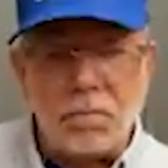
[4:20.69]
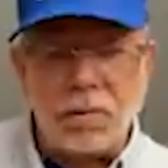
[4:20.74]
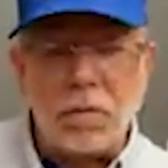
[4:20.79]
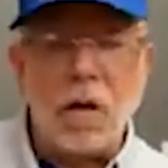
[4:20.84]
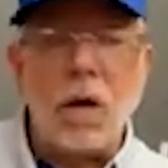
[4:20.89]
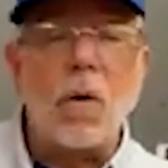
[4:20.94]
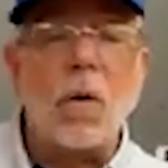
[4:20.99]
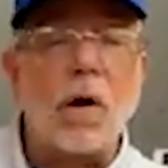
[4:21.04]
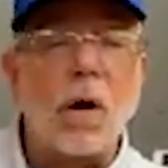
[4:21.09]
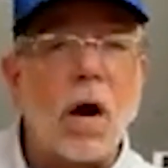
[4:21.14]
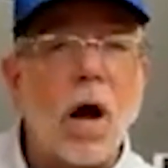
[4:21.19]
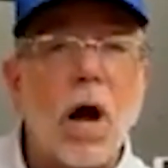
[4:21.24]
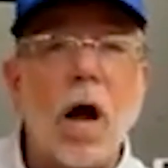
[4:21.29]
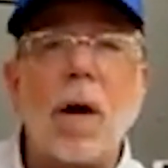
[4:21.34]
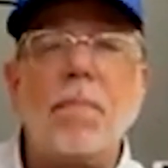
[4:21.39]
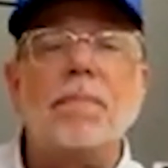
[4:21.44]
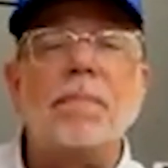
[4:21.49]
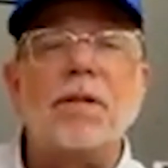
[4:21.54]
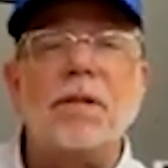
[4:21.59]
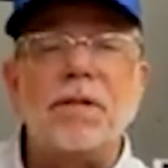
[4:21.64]

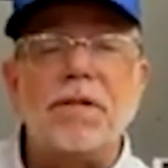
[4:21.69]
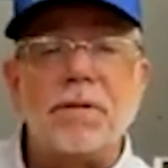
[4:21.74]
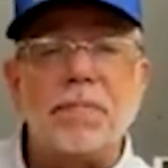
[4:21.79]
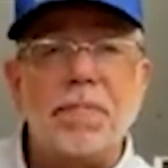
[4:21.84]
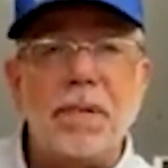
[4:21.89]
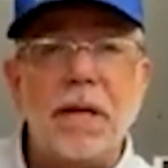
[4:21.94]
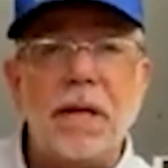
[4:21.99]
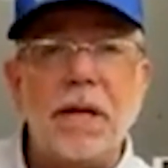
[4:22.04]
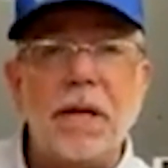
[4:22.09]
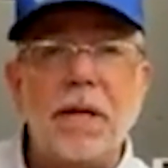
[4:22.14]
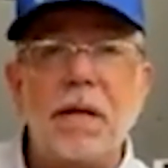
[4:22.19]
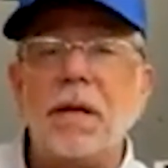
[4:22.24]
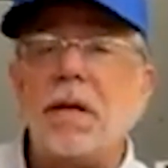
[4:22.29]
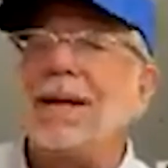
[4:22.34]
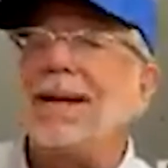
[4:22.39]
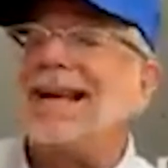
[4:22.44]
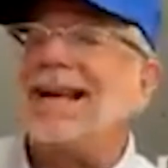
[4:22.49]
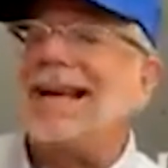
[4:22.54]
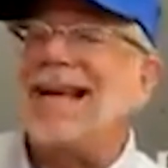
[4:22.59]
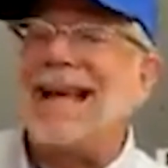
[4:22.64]
blower up to
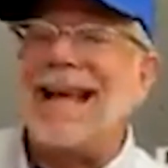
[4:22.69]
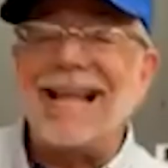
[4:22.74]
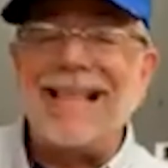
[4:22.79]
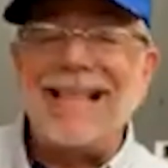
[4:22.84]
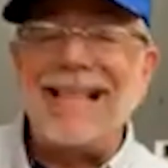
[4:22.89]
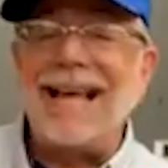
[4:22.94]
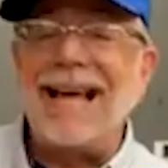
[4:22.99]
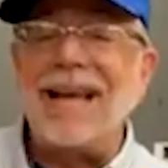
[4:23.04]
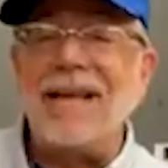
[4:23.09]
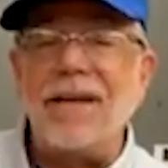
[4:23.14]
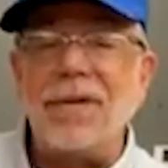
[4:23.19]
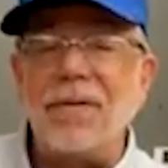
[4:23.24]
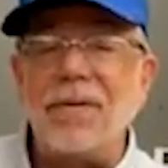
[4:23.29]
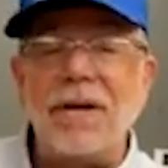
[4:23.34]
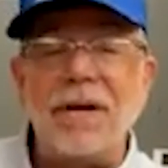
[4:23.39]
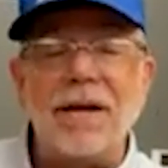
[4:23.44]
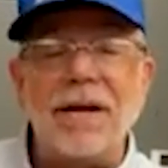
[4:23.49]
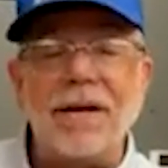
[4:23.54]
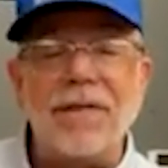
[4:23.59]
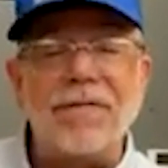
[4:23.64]
speed, get
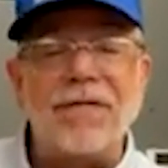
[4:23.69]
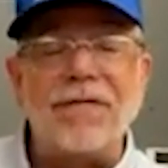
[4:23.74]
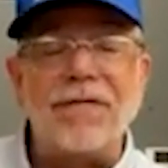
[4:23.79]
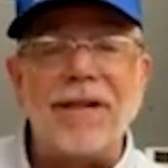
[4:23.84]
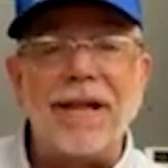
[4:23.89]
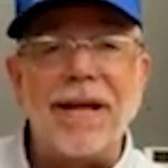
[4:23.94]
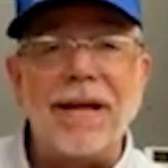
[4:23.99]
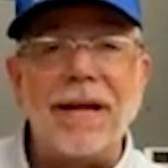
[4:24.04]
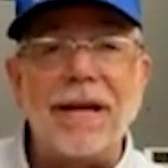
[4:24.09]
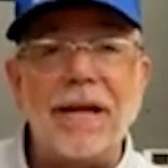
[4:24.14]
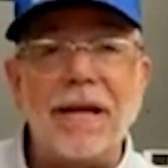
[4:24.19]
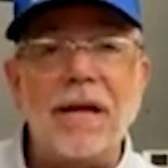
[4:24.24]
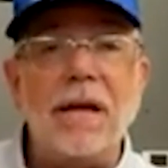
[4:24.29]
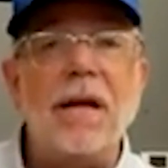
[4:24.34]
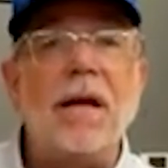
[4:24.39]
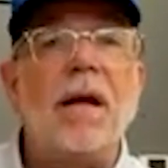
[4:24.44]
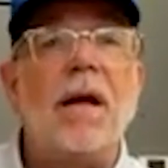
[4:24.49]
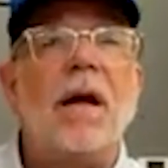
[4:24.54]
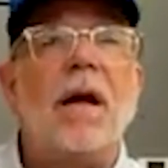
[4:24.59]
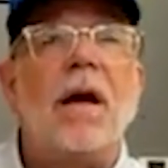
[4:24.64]
that unit
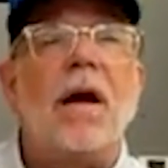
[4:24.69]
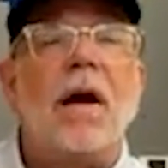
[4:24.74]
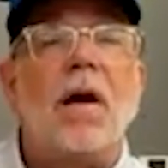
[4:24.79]
inflated.